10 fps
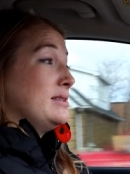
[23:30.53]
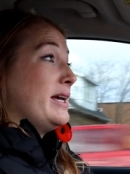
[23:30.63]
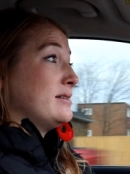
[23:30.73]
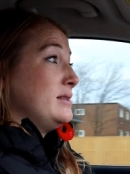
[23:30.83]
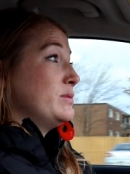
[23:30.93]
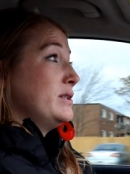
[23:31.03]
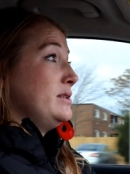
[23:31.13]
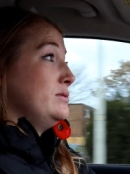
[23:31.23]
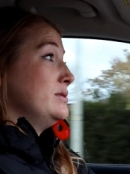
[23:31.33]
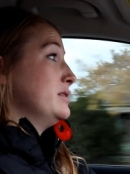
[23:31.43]
likely bring
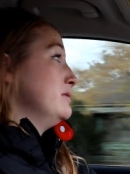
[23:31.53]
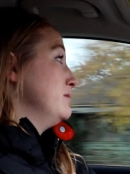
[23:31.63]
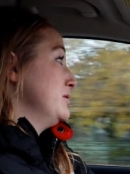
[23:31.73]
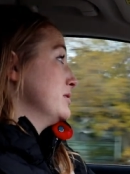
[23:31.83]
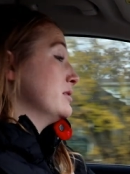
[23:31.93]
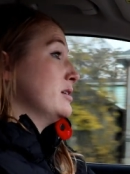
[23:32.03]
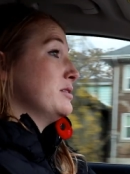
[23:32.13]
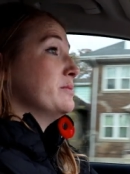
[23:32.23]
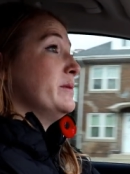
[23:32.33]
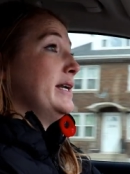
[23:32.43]
you a good return on
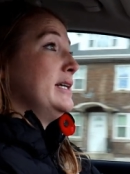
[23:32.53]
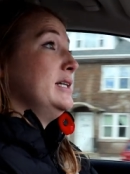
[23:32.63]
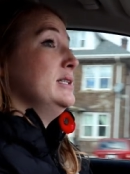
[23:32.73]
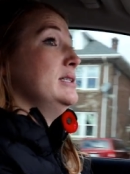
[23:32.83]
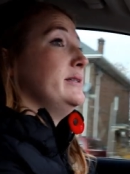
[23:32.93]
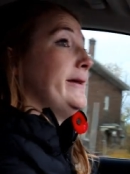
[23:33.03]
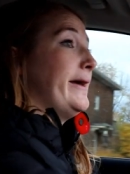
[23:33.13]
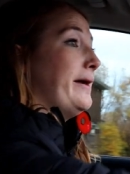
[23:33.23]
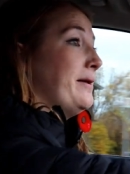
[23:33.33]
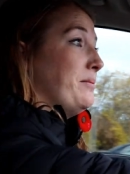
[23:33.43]
your money.
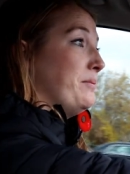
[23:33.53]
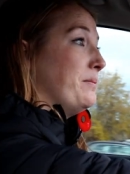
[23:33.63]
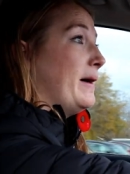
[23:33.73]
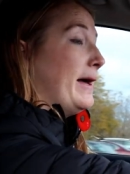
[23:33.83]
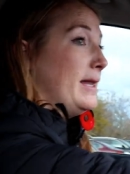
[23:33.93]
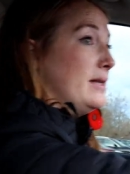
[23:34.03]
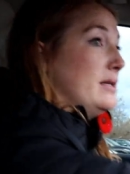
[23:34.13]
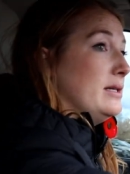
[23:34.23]
Um, but